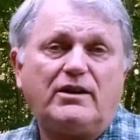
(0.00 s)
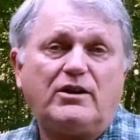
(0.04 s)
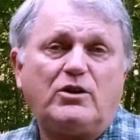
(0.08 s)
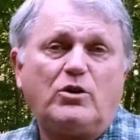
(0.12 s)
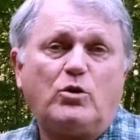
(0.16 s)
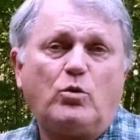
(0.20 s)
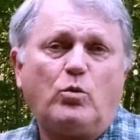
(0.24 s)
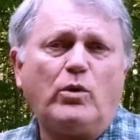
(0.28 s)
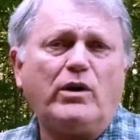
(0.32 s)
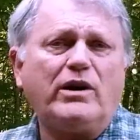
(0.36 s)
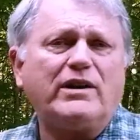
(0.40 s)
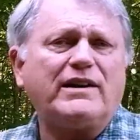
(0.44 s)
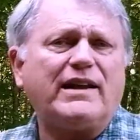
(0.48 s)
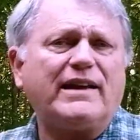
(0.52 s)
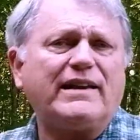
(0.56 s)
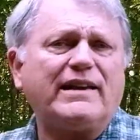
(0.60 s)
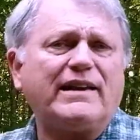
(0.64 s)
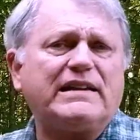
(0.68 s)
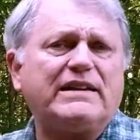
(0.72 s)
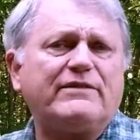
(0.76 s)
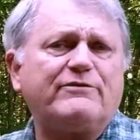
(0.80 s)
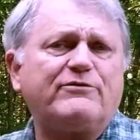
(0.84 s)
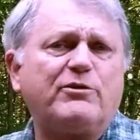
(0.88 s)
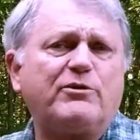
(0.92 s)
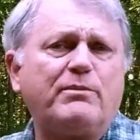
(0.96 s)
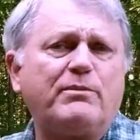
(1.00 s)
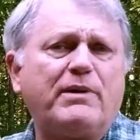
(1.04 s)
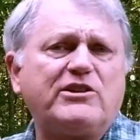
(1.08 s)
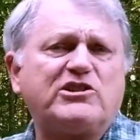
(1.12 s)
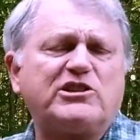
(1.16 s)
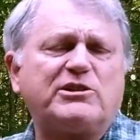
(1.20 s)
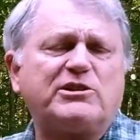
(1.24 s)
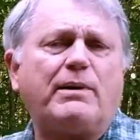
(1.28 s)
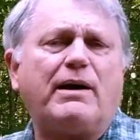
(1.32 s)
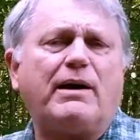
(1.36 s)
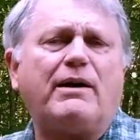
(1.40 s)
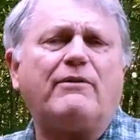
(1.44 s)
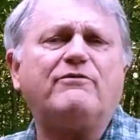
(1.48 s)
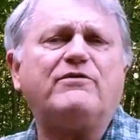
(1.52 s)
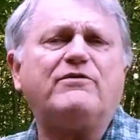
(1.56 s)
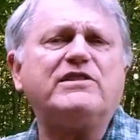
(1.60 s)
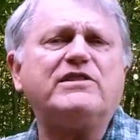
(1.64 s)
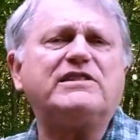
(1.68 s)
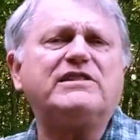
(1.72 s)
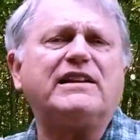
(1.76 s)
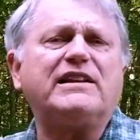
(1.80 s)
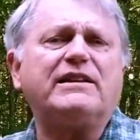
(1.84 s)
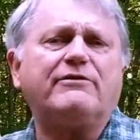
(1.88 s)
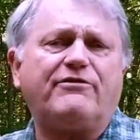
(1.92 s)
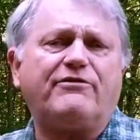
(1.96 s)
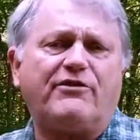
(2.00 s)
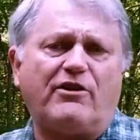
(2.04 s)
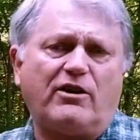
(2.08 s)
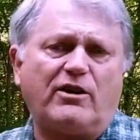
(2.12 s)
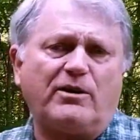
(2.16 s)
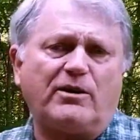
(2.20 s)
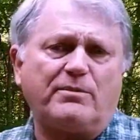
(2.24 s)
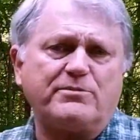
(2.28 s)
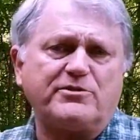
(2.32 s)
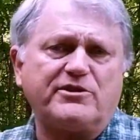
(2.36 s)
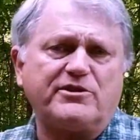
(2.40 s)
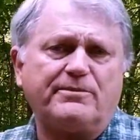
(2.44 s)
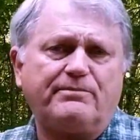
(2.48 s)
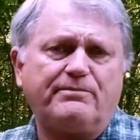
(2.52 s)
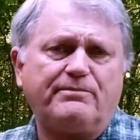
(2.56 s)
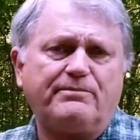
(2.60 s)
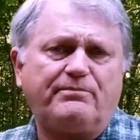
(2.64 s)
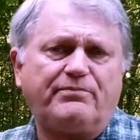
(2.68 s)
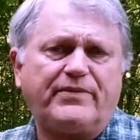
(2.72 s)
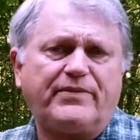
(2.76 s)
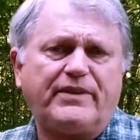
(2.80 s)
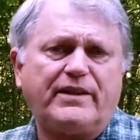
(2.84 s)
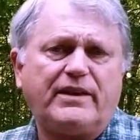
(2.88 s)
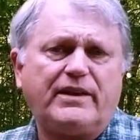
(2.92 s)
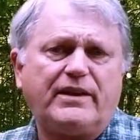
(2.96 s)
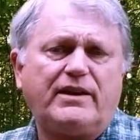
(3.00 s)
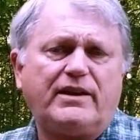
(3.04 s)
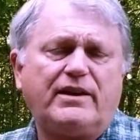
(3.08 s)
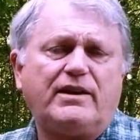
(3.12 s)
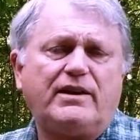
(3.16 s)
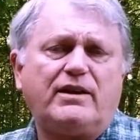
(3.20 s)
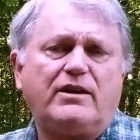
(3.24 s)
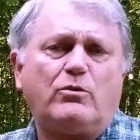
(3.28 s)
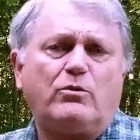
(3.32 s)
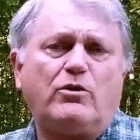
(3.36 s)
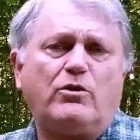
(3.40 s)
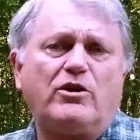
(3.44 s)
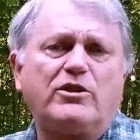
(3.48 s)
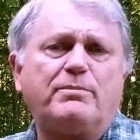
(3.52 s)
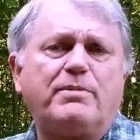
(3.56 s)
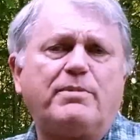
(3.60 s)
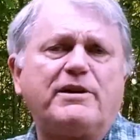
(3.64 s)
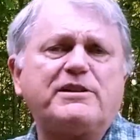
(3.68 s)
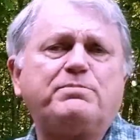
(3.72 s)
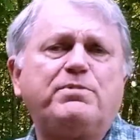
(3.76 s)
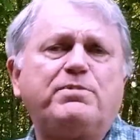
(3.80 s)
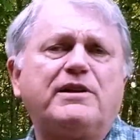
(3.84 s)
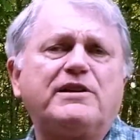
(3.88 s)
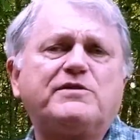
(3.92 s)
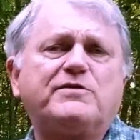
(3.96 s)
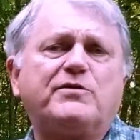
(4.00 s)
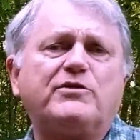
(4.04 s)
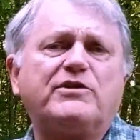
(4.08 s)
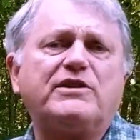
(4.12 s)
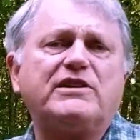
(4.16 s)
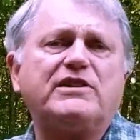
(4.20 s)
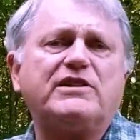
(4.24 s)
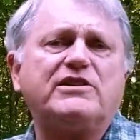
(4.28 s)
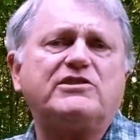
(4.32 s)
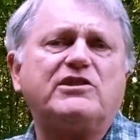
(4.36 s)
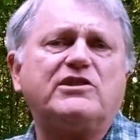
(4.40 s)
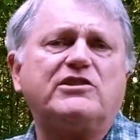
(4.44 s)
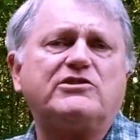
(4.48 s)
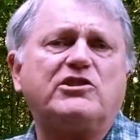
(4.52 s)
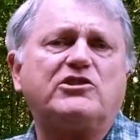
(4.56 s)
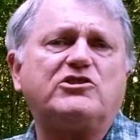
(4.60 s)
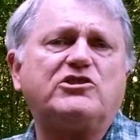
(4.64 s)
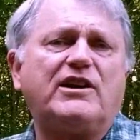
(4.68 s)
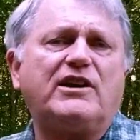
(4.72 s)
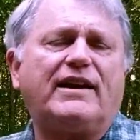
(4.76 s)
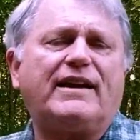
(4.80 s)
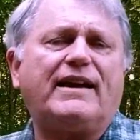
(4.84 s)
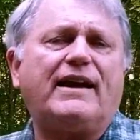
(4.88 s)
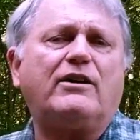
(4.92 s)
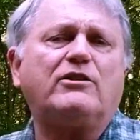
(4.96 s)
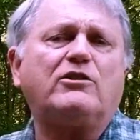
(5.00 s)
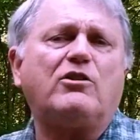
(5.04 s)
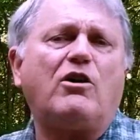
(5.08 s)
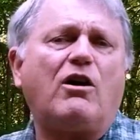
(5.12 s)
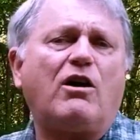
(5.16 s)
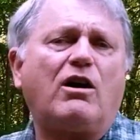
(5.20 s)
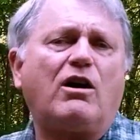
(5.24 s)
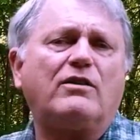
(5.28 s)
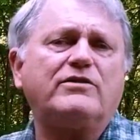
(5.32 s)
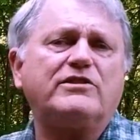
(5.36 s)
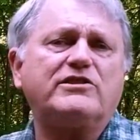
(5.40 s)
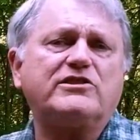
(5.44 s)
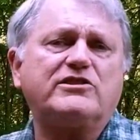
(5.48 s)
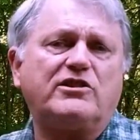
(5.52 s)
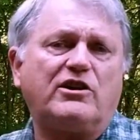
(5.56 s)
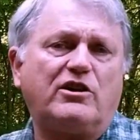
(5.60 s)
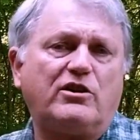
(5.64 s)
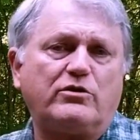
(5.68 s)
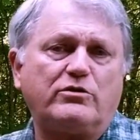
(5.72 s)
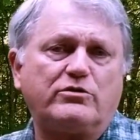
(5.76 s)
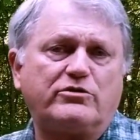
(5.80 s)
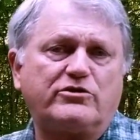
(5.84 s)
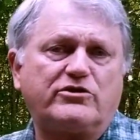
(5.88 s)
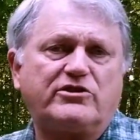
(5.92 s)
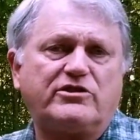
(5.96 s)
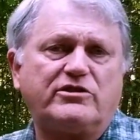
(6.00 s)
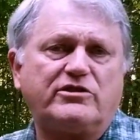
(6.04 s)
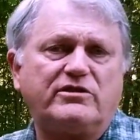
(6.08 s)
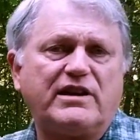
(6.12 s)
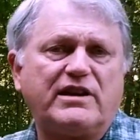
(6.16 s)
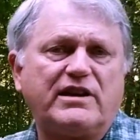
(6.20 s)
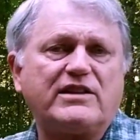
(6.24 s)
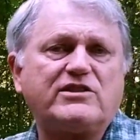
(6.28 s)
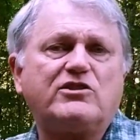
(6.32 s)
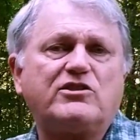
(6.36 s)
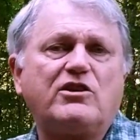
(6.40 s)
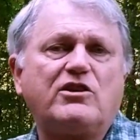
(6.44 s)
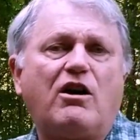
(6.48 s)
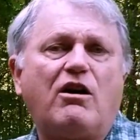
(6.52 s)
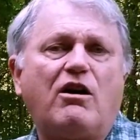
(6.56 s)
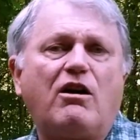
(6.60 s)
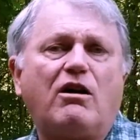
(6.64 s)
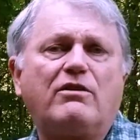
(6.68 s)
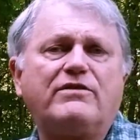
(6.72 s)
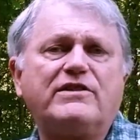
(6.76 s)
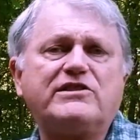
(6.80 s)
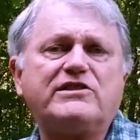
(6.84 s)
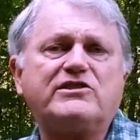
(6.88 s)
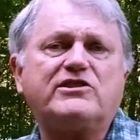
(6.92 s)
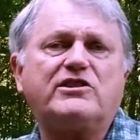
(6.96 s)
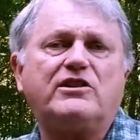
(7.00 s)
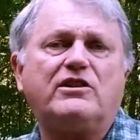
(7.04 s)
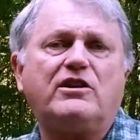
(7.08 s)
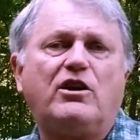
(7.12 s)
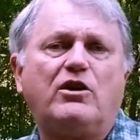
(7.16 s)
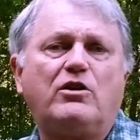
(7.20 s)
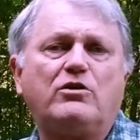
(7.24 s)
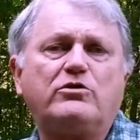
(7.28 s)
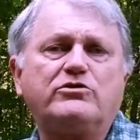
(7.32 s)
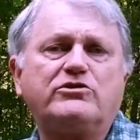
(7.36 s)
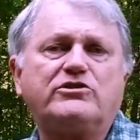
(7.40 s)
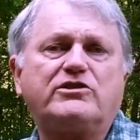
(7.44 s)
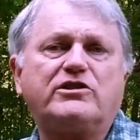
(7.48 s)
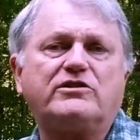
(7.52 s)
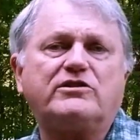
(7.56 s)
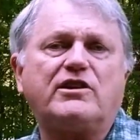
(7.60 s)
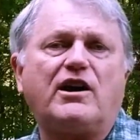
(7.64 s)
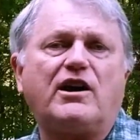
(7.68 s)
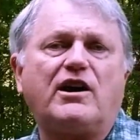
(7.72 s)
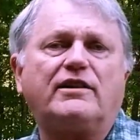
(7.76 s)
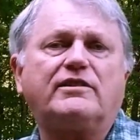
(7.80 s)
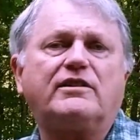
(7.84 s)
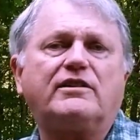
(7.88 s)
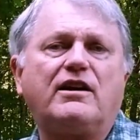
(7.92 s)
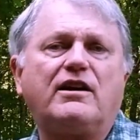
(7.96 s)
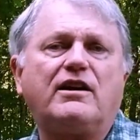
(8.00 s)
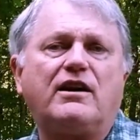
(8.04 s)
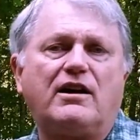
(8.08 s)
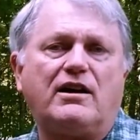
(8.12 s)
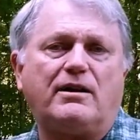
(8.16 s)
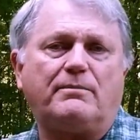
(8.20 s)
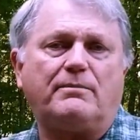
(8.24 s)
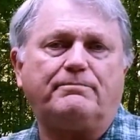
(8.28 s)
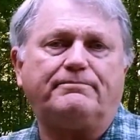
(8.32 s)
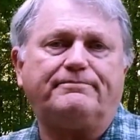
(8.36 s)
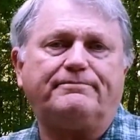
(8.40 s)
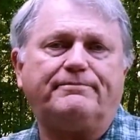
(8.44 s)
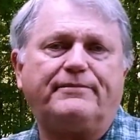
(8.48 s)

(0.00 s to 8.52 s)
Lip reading: Where can I get information about visiting farms? Well, the best place for this is to check out Harvest Host. That's harvesthost.com.